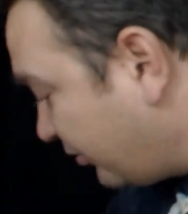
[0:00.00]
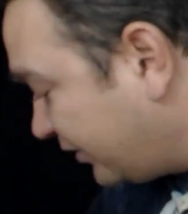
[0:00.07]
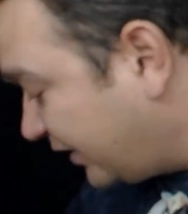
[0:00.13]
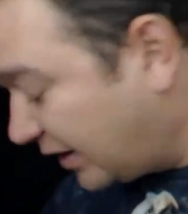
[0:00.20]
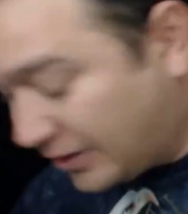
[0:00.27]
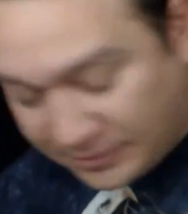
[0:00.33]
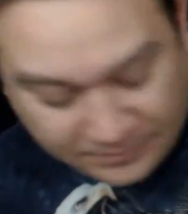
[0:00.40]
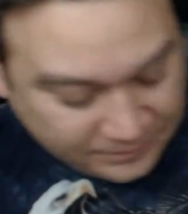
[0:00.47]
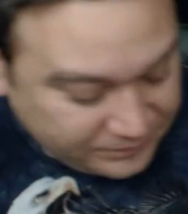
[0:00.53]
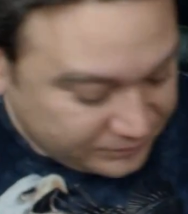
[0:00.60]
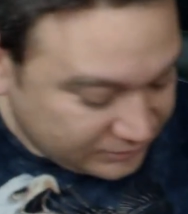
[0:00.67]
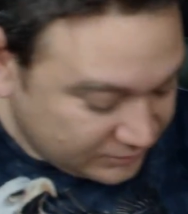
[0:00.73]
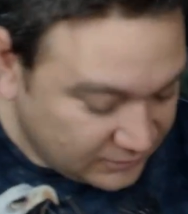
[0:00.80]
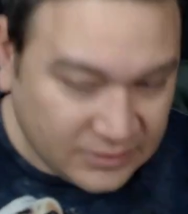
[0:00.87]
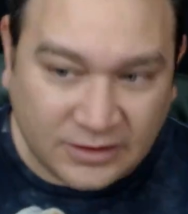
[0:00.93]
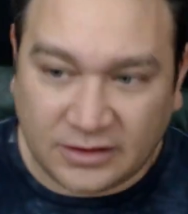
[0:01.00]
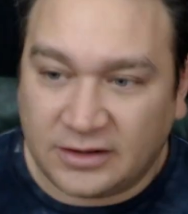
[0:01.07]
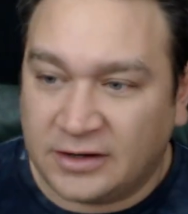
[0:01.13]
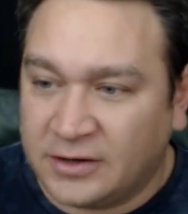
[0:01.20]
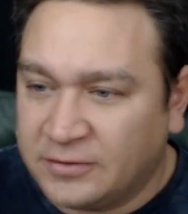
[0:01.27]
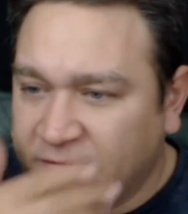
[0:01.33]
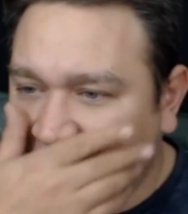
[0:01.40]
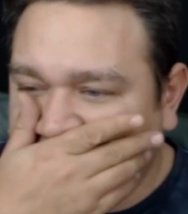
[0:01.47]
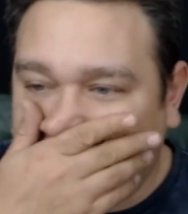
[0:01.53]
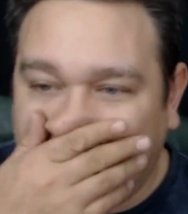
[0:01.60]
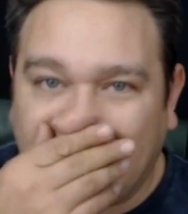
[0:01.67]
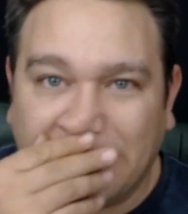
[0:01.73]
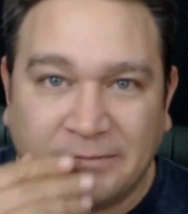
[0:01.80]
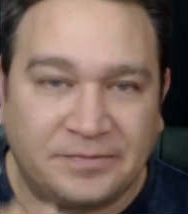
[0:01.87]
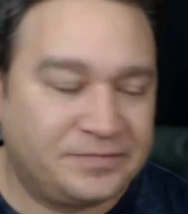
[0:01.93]
that one there. Here's,
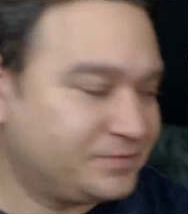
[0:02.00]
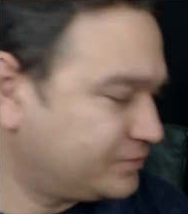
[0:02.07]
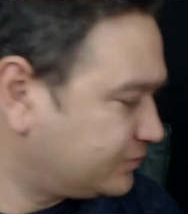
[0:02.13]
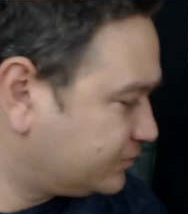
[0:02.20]
kind